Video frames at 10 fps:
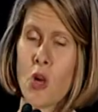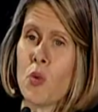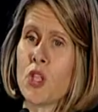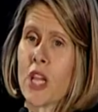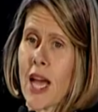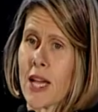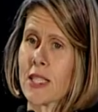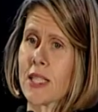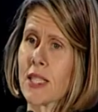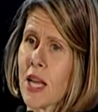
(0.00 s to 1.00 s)
which
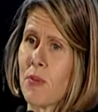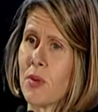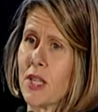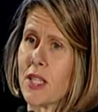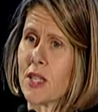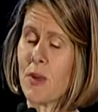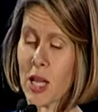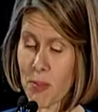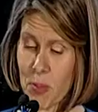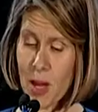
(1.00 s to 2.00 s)
asks companies to make
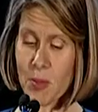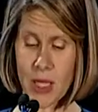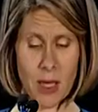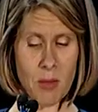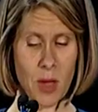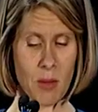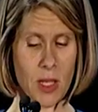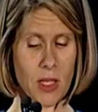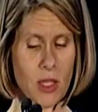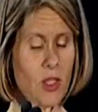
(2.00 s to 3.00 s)
a public
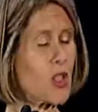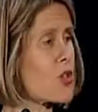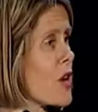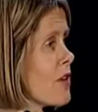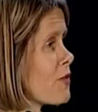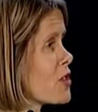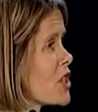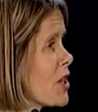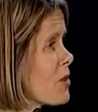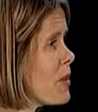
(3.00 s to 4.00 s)
commitment to strive for
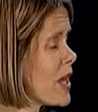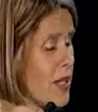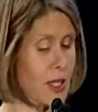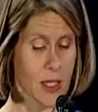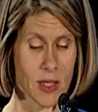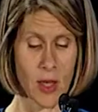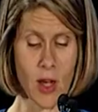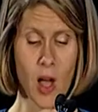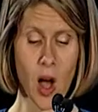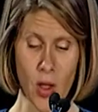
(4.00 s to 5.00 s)
gender balance
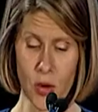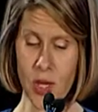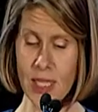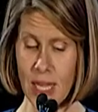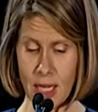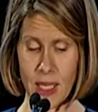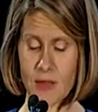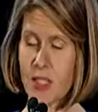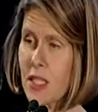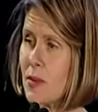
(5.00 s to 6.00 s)
on their
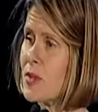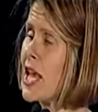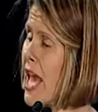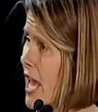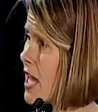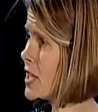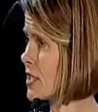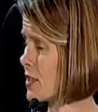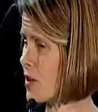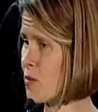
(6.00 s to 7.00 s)
executive teams
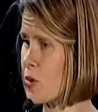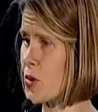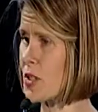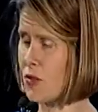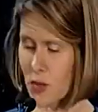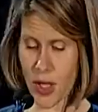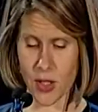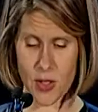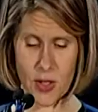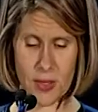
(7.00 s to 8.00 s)
and their boards of
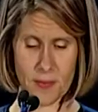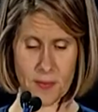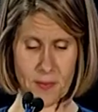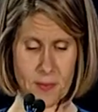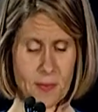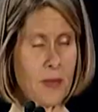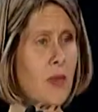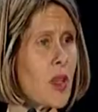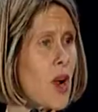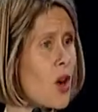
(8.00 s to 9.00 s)
directors.
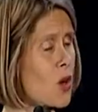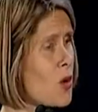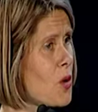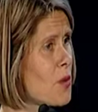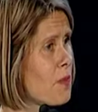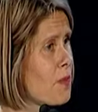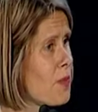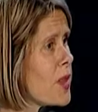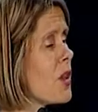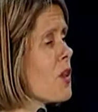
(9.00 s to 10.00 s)
Our goal,
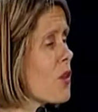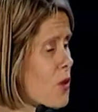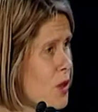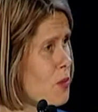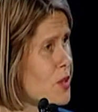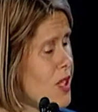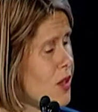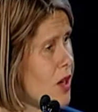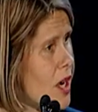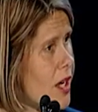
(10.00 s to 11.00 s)
30%
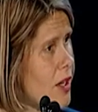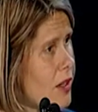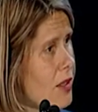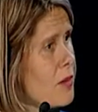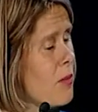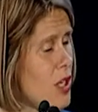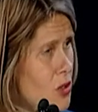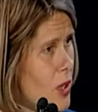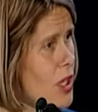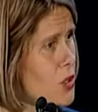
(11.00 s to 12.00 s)
or higher by
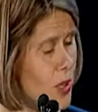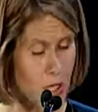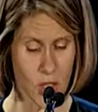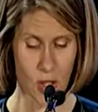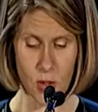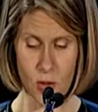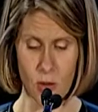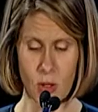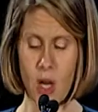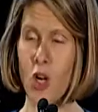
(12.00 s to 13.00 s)
2022
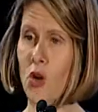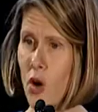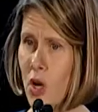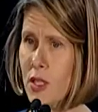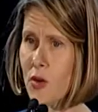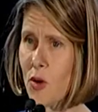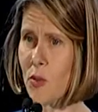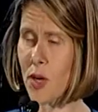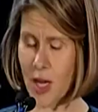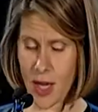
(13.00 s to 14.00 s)
across
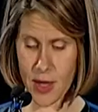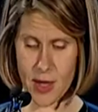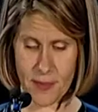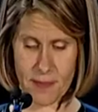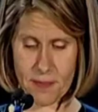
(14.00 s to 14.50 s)
corporate Canada.